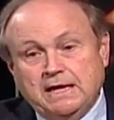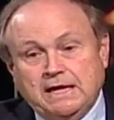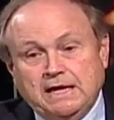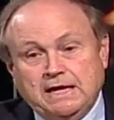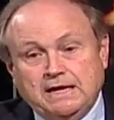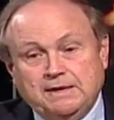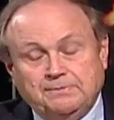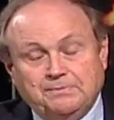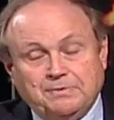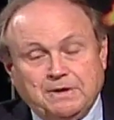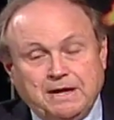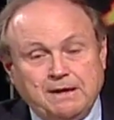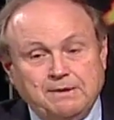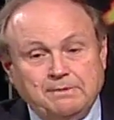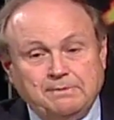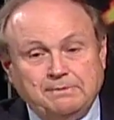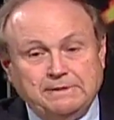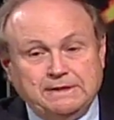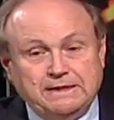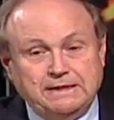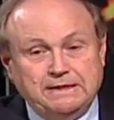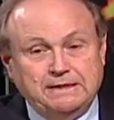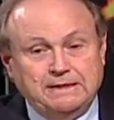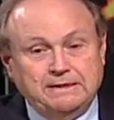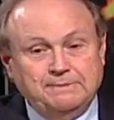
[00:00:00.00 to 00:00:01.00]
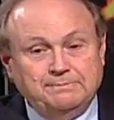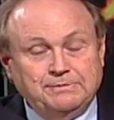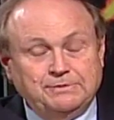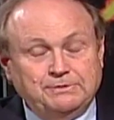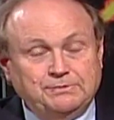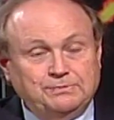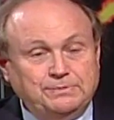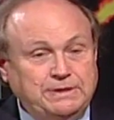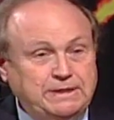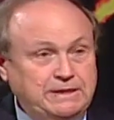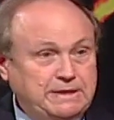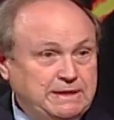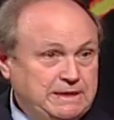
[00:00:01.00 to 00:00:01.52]
And probably in
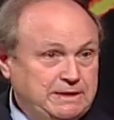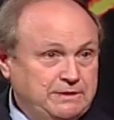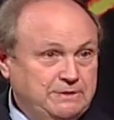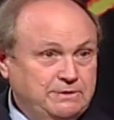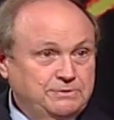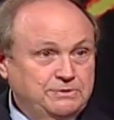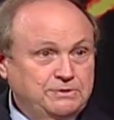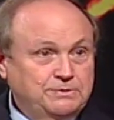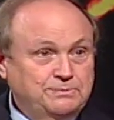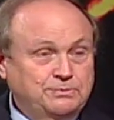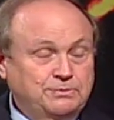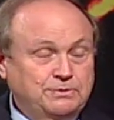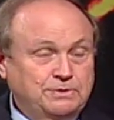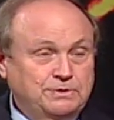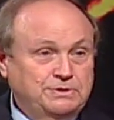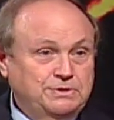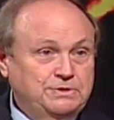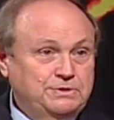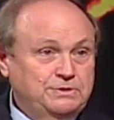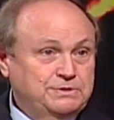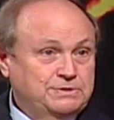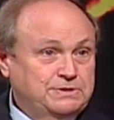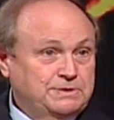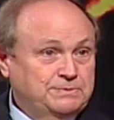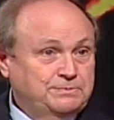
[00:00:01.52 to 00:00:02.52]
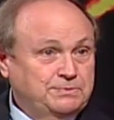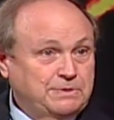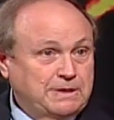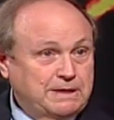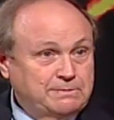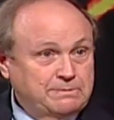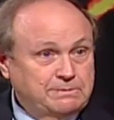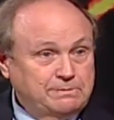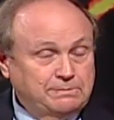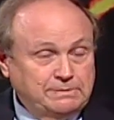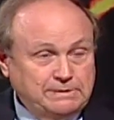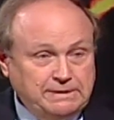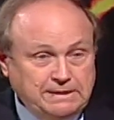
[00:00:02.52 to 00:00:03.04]
between here in Newport News, it
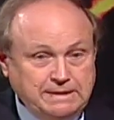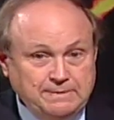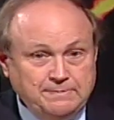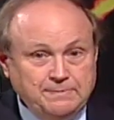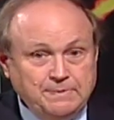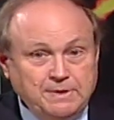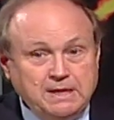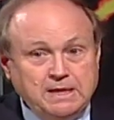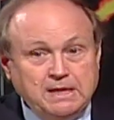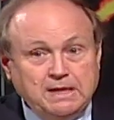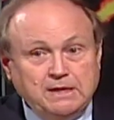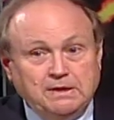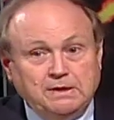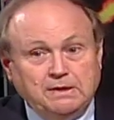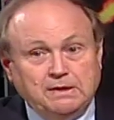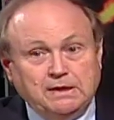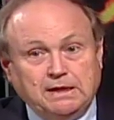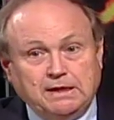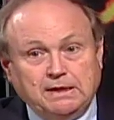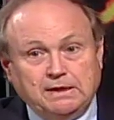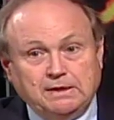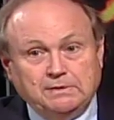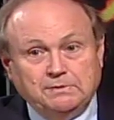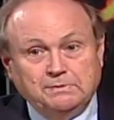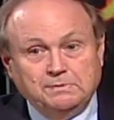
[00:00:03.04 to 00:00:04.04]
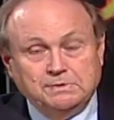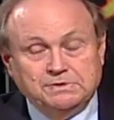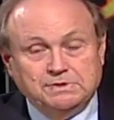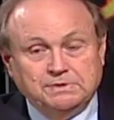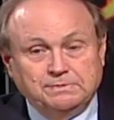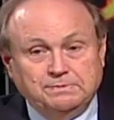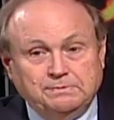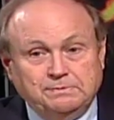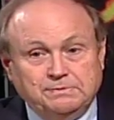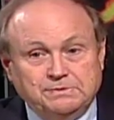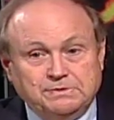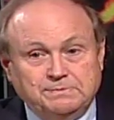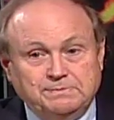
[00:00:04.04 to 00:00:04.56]
probably was
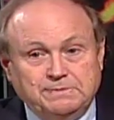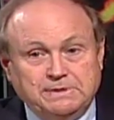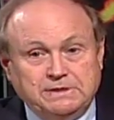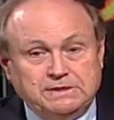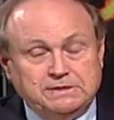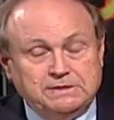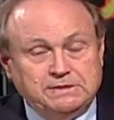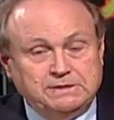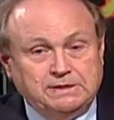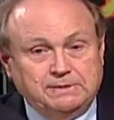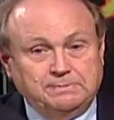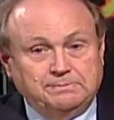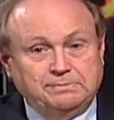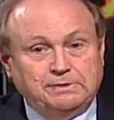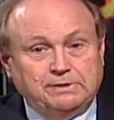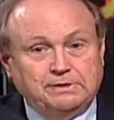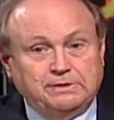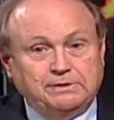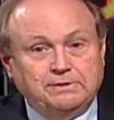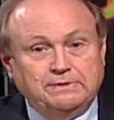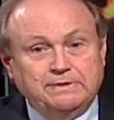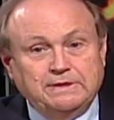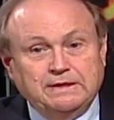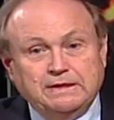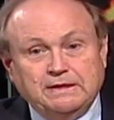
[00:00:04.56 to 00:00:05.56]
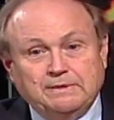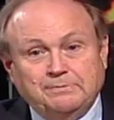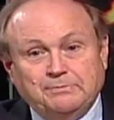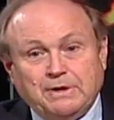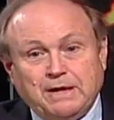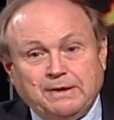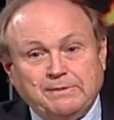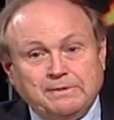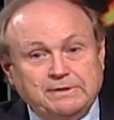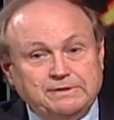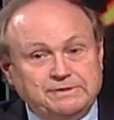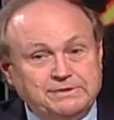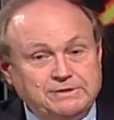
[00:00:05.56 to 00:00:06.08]
a bit simpler than
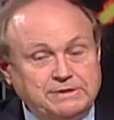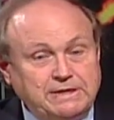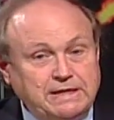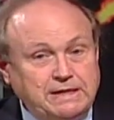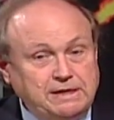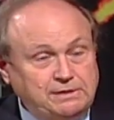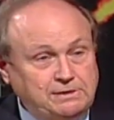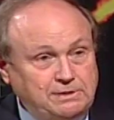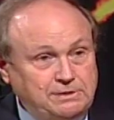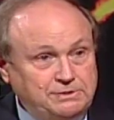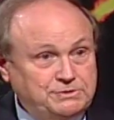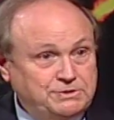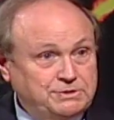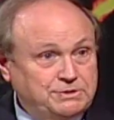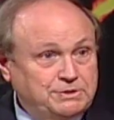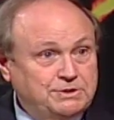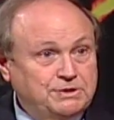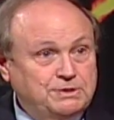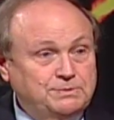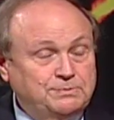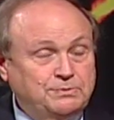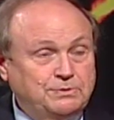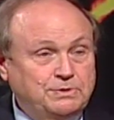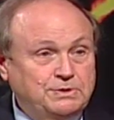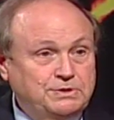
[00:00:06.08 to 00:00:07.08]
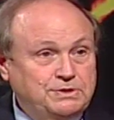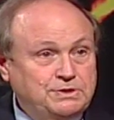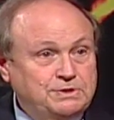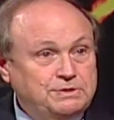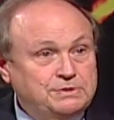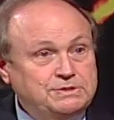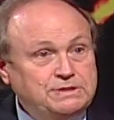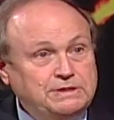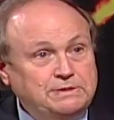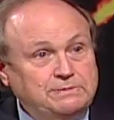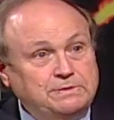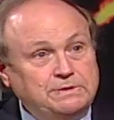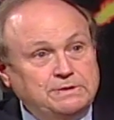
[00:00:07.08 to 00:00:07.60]
probably as you got closer to Newport
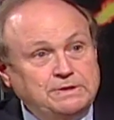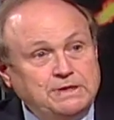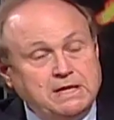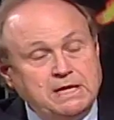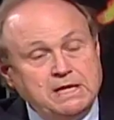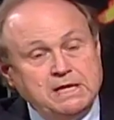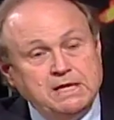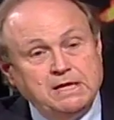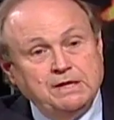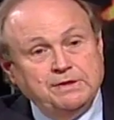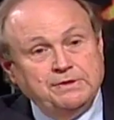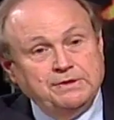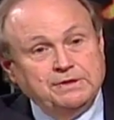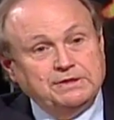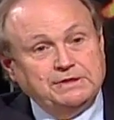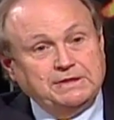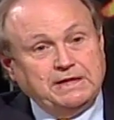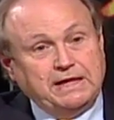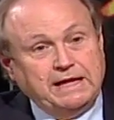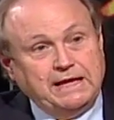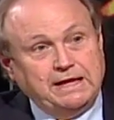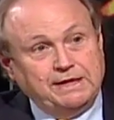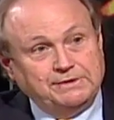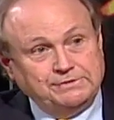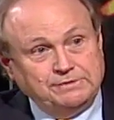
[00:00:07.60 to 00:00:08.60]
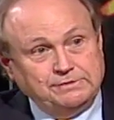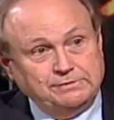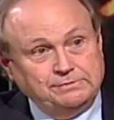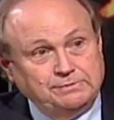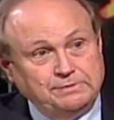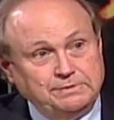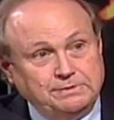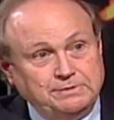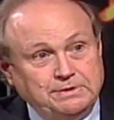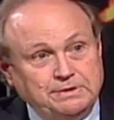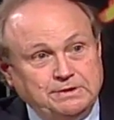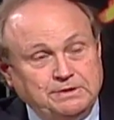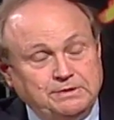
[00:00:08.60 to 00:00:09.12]
News, the houses
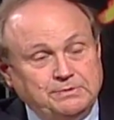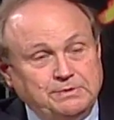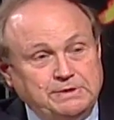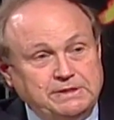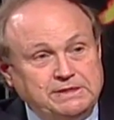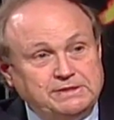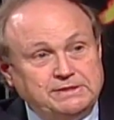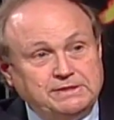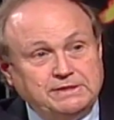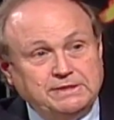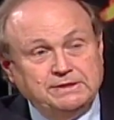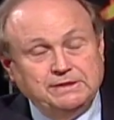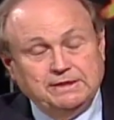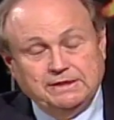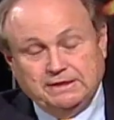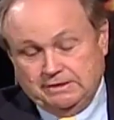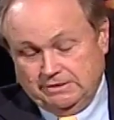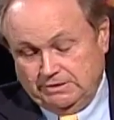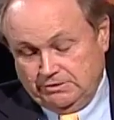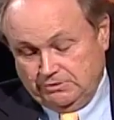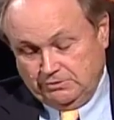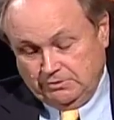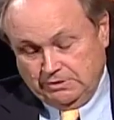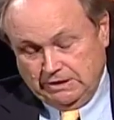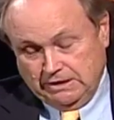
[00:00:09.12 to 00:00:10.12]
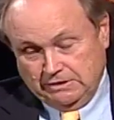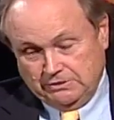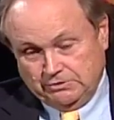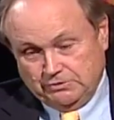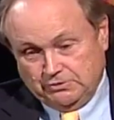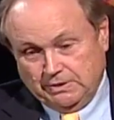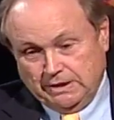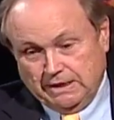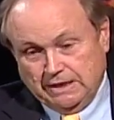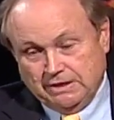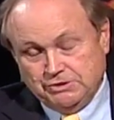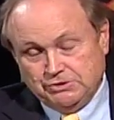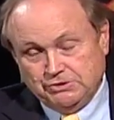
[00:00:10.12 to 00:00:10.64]
would increase in
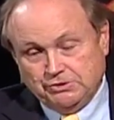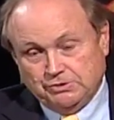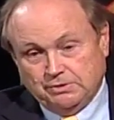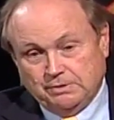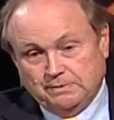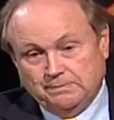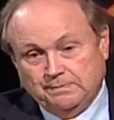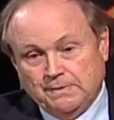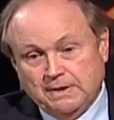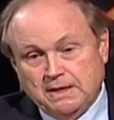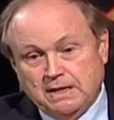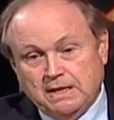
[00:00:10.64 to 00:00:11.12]
grandeur.